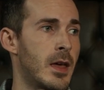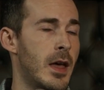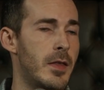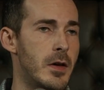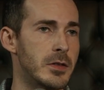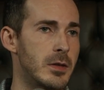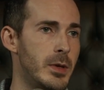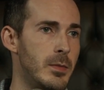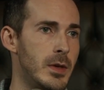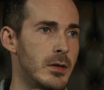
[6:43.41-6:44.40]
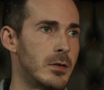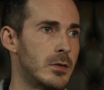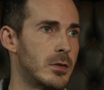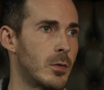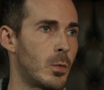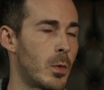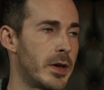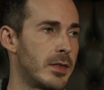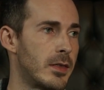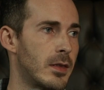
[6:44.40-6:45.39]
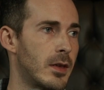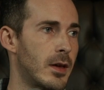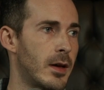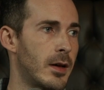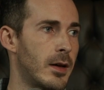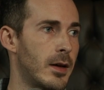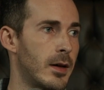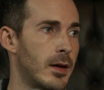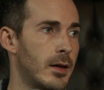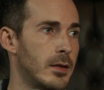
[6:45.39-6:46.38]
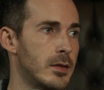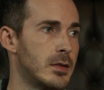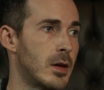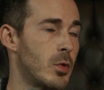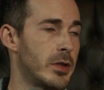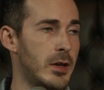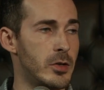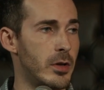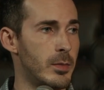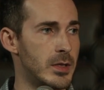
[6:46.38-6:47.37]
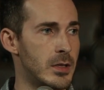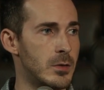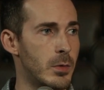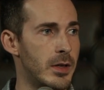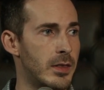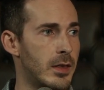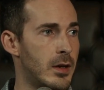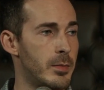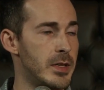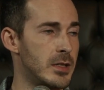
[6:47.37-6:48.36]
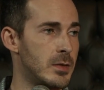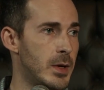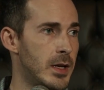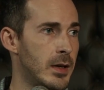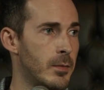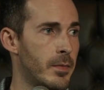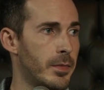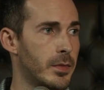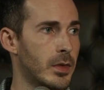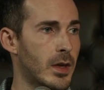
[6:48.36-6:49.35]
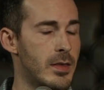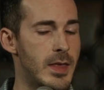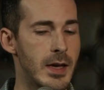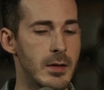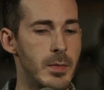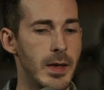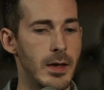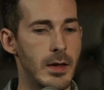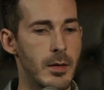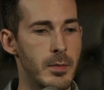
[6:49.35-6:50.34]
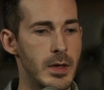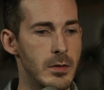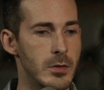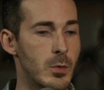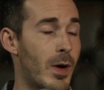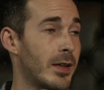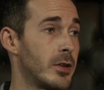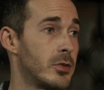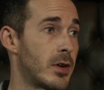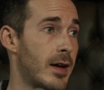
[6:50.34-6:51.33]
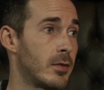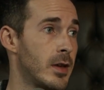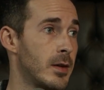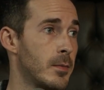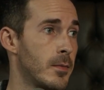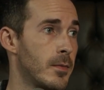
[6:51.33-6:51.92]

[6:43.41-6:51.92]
And those can be meals with someone that you're doing business with in a business meeting. They can be meals while you're traveling.